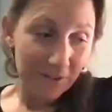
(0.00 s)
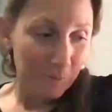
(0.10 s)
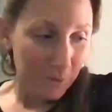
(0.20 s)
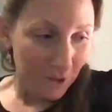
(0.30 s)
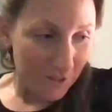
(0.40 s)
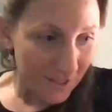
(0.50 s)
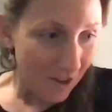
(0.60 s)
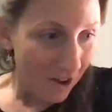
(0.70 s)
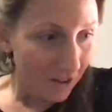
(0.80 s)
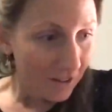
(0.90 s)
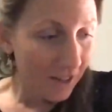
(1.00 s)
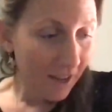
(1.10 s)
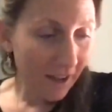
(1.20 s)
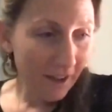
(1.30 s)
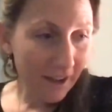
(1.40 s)
the Bird Song
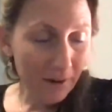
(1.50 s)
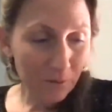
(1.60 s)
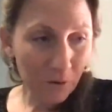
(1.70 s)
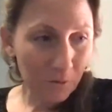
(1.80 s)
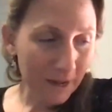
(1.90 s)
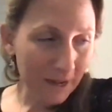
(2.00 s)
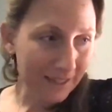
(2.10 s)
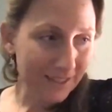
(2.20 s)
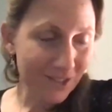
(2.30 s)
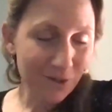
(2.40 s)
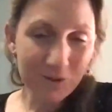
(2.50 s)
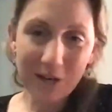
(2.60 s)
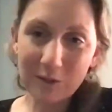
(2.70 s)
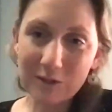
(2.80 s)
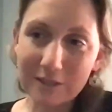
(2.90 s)
I wrote back in
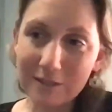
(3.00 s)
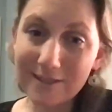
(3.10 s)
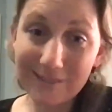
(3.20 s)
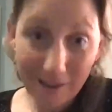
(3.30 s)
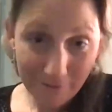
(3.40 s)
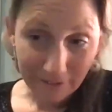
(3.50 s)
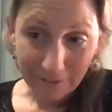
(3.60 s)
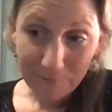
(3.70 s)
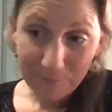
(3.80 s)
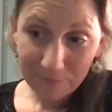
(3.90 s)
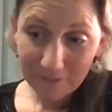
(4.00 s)
2007.